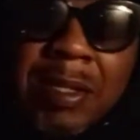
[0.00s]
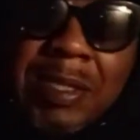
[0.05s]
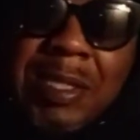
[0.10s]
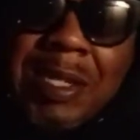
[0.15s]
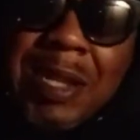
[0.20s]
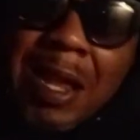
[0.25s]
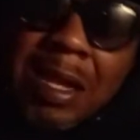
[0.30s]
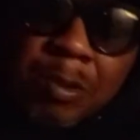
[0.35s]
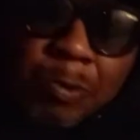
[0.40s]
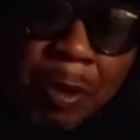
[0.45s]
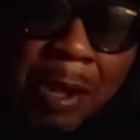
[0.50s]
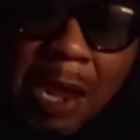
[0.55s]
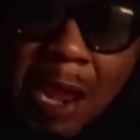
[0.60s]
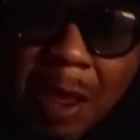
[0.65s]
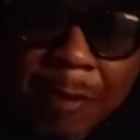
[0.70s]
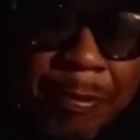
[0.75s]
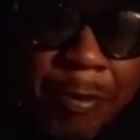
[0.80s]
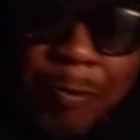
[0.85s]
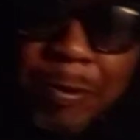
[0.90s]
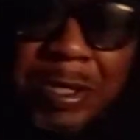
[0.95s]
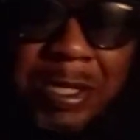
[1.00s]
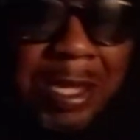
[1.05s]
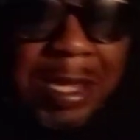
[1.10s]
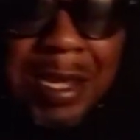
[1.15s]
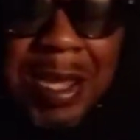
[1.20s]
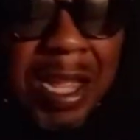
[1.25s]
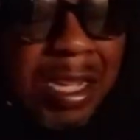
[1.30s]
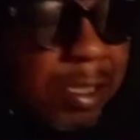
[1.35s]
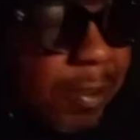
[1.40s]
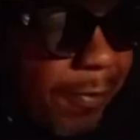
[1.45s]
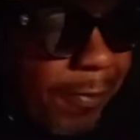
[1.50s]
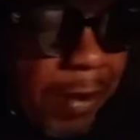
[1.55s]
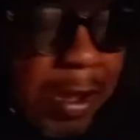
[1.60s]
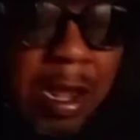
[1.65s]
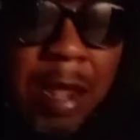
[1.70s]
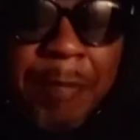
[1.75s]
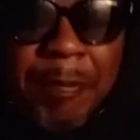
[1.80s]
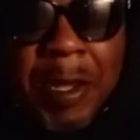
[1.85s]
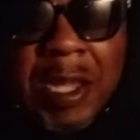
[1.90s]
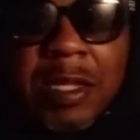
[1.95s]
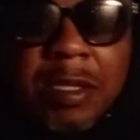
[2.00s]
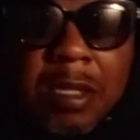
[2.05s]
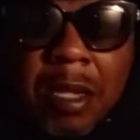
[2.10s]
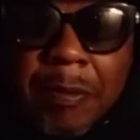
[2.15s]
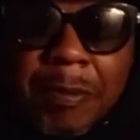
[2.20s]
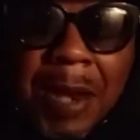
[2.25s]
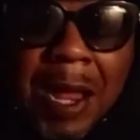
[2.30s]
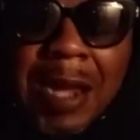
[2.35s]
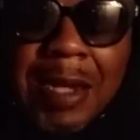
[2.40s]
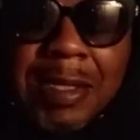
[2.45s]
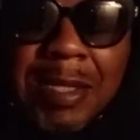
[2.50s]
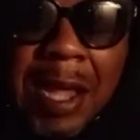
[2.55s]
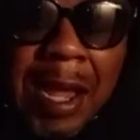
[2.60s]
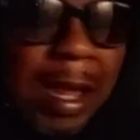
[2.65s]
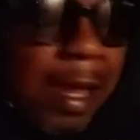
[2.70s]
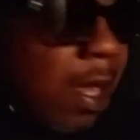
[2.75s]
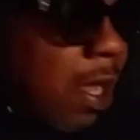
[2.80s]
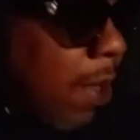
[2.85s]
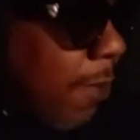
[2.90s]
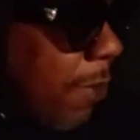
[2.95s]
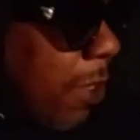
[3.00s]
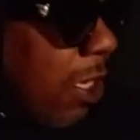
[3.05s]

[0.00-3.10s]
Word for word: See, that's what happened when you ain't got your fan base up like that.